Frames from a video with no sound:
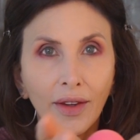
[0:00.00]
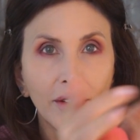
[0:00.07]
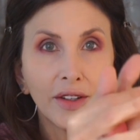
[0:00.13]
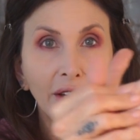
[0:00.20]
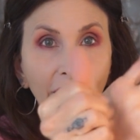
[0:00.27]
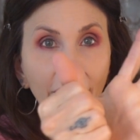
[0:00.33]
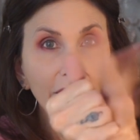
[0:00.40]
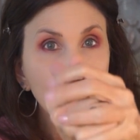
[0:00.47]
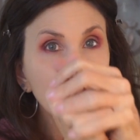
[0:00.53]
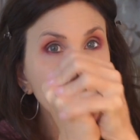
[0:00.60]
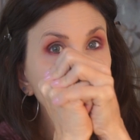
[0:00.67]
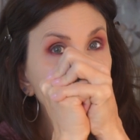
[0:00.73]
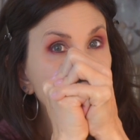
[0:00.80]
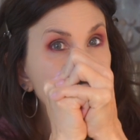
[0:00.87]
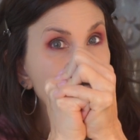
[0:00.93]
None of this
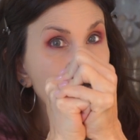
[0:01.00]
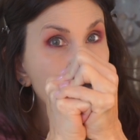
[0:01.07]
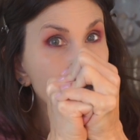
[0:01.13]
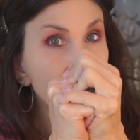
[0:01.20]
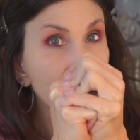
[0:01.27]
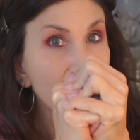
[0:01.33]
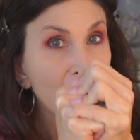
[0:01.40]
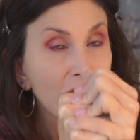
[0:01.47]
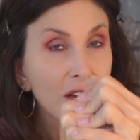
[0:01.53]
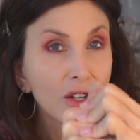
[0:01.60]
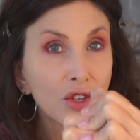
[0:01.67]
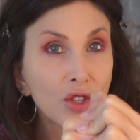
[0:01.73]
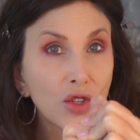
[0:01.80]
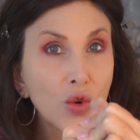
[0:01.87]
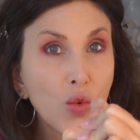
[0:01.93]
stuff,
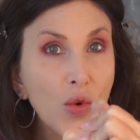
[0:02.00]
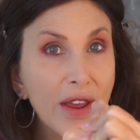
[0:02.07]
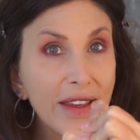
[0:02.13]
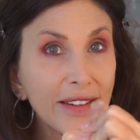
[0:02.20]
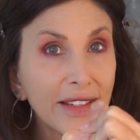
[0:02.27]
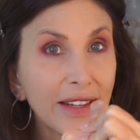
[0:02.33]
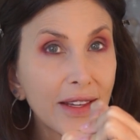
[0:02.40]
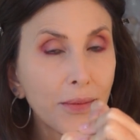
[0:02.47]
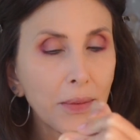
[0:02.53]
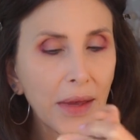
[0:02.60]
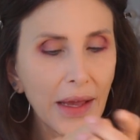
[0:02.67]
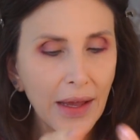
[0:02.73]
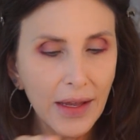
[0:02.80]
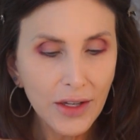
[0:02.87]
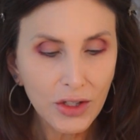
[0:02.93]
squeezing
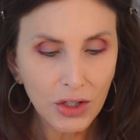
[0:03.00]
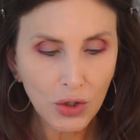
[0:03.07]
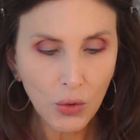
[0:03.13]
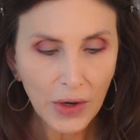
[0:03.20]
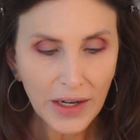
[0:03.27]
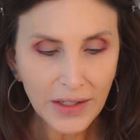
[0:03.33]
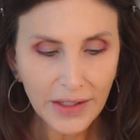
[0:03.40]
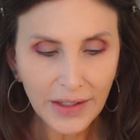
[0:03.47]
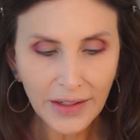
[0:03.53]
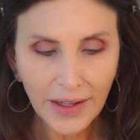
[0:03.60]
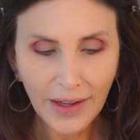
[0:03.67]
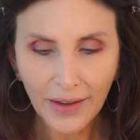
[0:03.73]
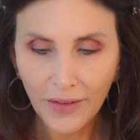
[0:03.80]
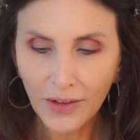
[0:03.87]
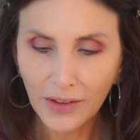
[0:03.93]
me, squeezing
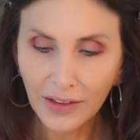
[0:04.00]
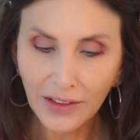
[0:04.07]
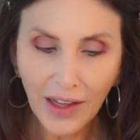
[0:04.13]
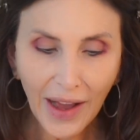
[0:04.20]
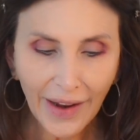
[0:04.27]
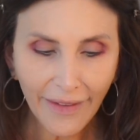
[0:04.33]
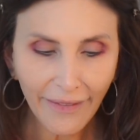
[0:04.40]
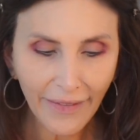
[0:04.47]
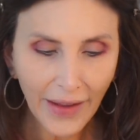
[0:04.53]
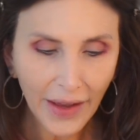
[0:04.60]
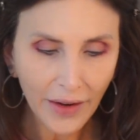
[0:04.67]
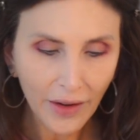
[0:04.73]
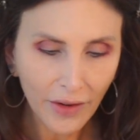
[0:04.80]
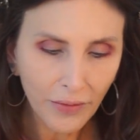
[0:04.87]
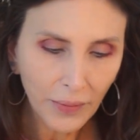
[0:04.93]
that life
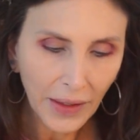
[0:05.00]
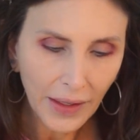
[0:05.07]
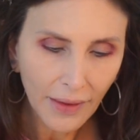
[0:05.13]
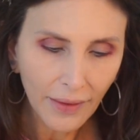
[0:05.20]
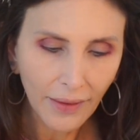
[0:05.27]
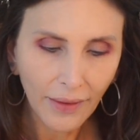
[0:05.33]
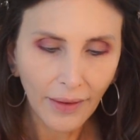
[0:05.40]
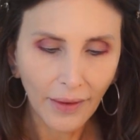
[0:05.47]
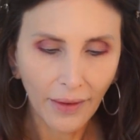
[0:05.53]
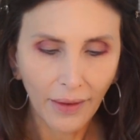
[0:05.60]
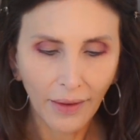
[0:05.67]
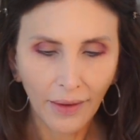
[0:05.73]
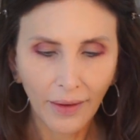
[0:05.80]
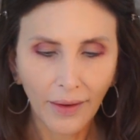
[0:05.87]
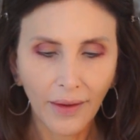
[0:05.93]
out of me.
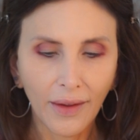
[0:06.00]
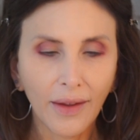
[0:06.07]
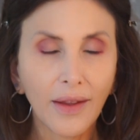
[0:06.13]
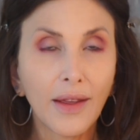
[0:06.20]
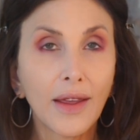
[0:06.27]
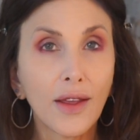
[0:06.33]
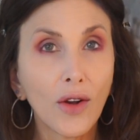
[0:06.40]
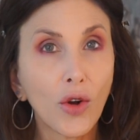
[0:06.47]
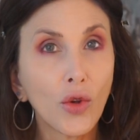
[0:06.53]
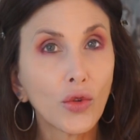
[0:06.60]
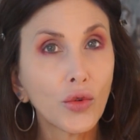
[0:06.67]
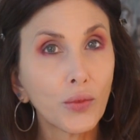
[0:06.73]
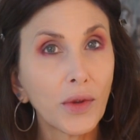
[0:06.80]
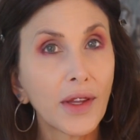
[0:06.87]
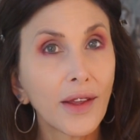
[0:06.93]
He
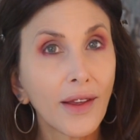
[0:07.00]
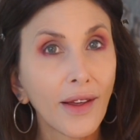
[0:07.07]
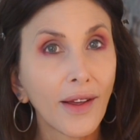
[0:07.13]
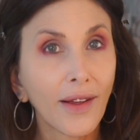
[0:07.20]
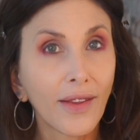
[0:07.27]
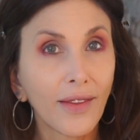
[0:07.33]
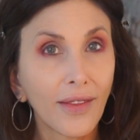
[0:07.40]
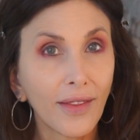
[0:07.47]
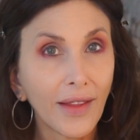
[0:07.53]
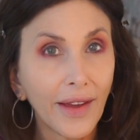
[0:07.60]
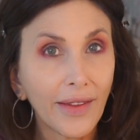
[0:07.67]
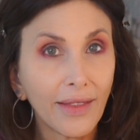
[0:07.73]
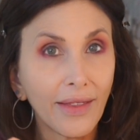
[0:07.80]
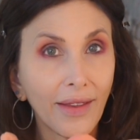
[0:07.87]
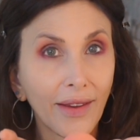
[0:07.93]
holds me
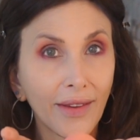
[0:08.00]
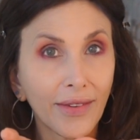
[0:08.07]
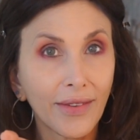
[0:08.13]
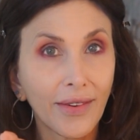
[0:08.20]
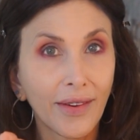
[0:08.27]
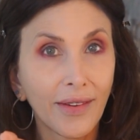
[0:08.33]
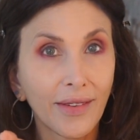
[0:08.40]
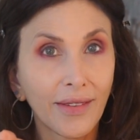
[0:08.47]
like this.